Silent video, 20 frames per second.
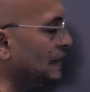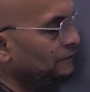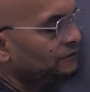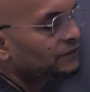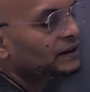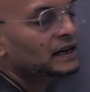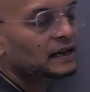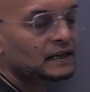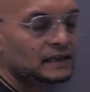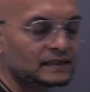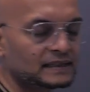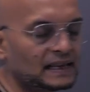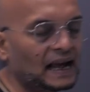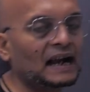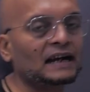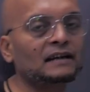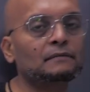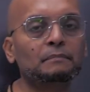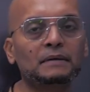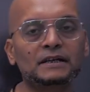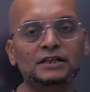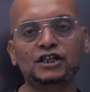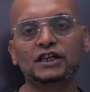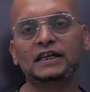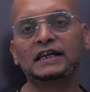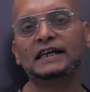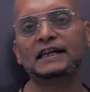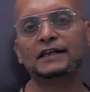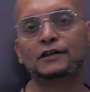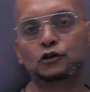give that much
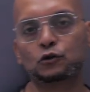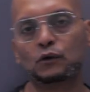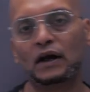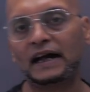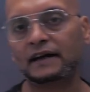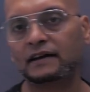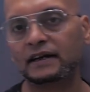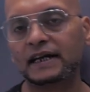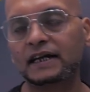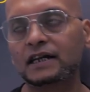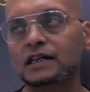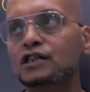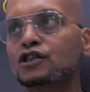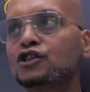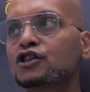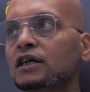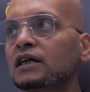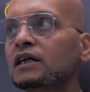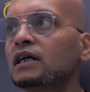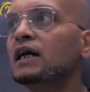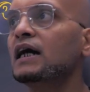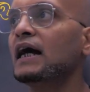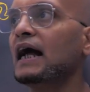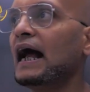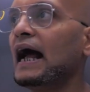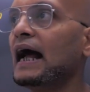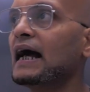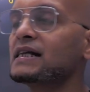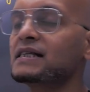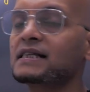heat to agriculture
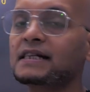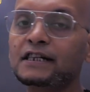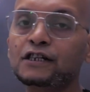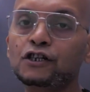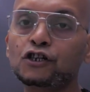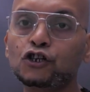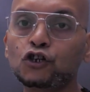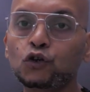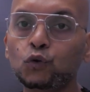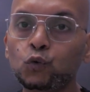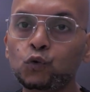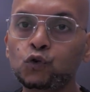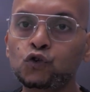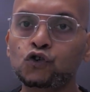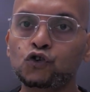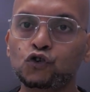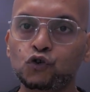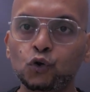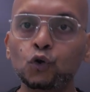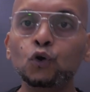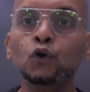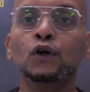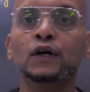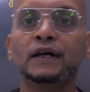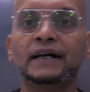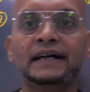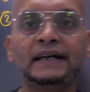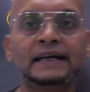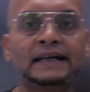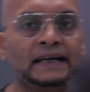as it used
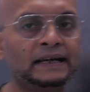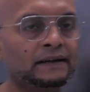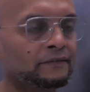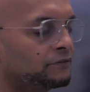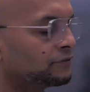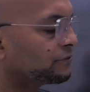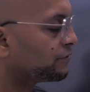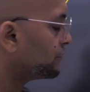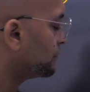to give.